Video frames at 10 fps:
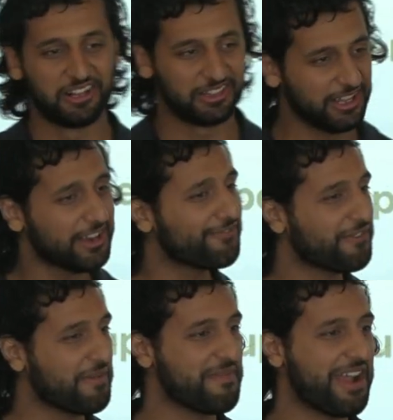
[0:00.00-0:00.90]
Learn
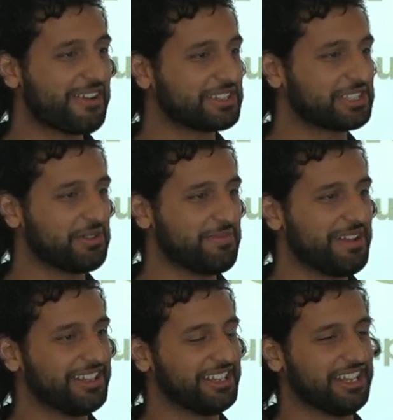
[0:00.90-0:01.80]
from Mary's
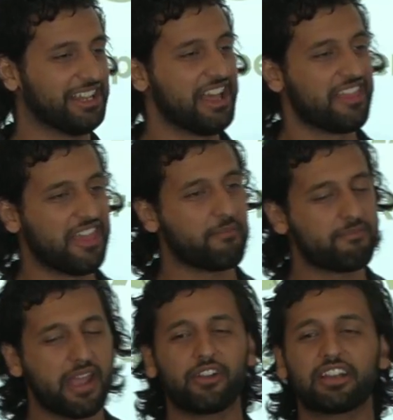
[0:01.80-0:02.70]
humility that
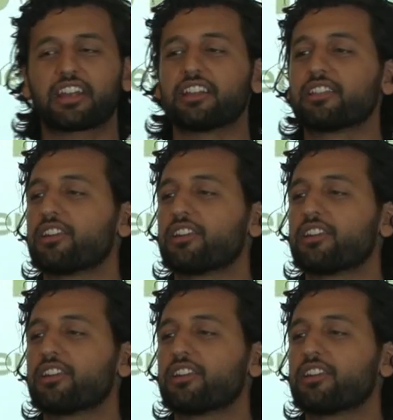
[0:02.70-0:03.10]
Mary can